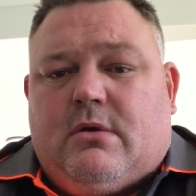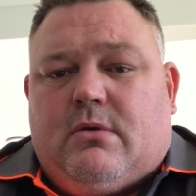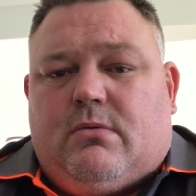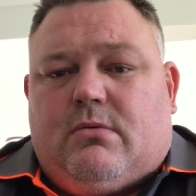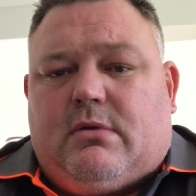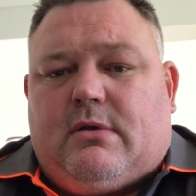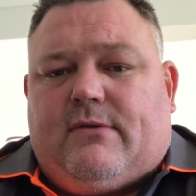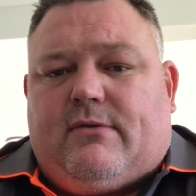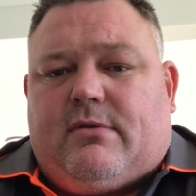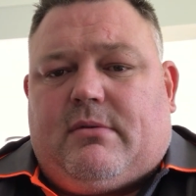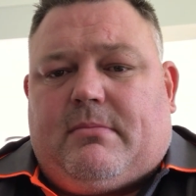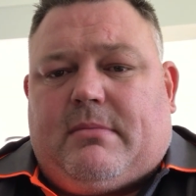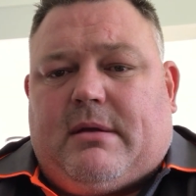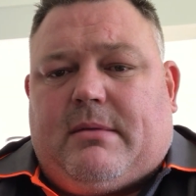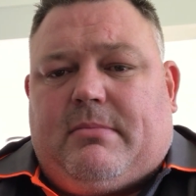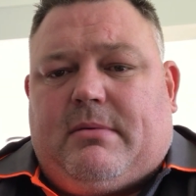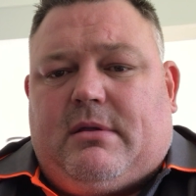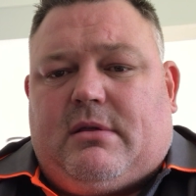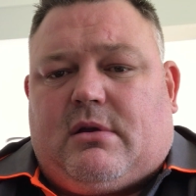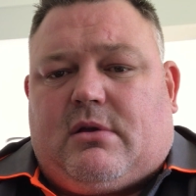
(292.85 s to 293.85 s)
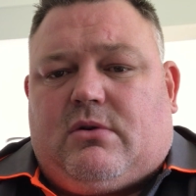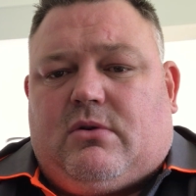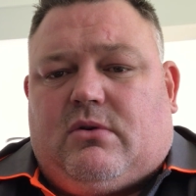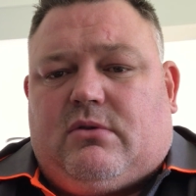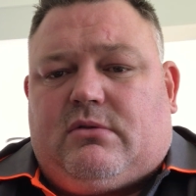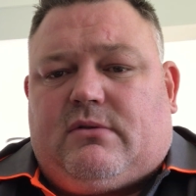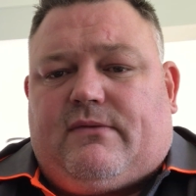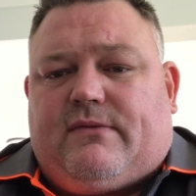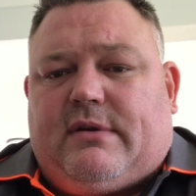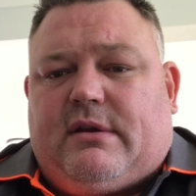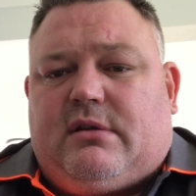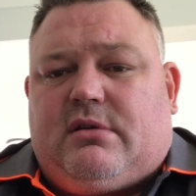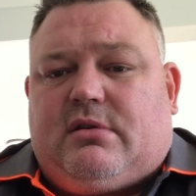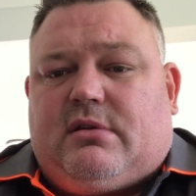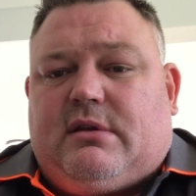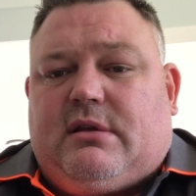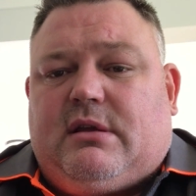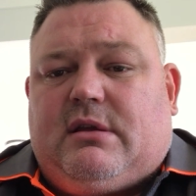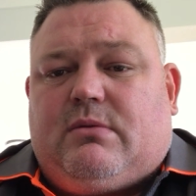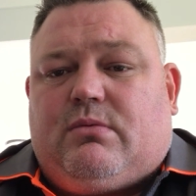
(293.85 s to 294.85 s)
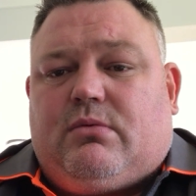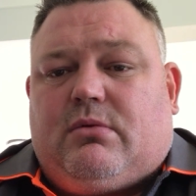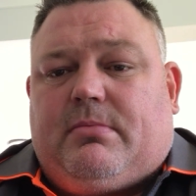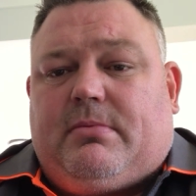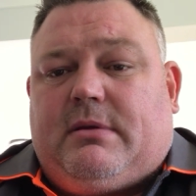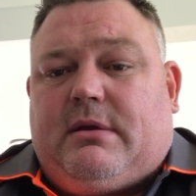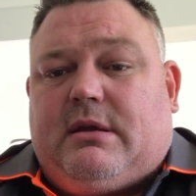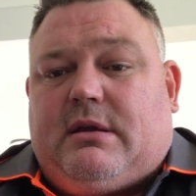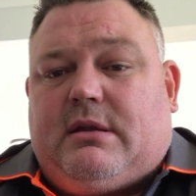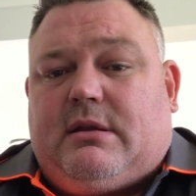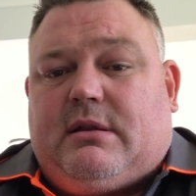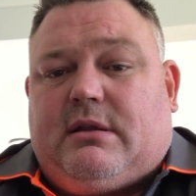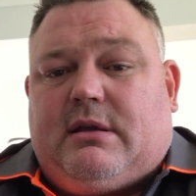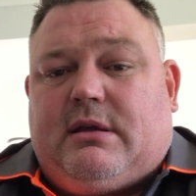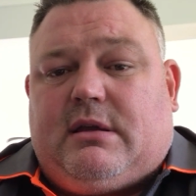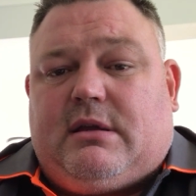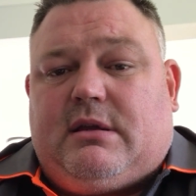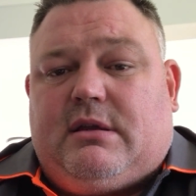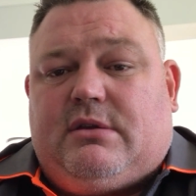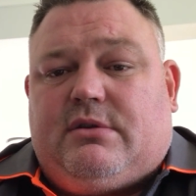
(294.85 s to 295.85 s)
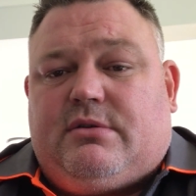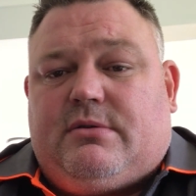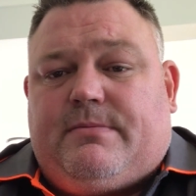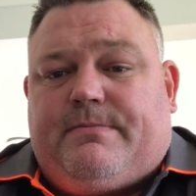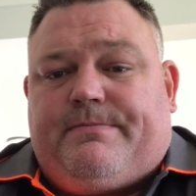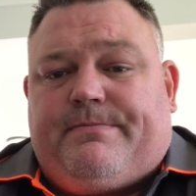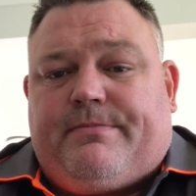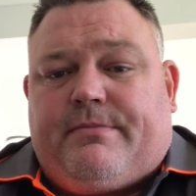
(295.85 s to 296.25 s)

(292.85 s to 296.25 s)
Whatever may be the cause, eventually it will be in leakage.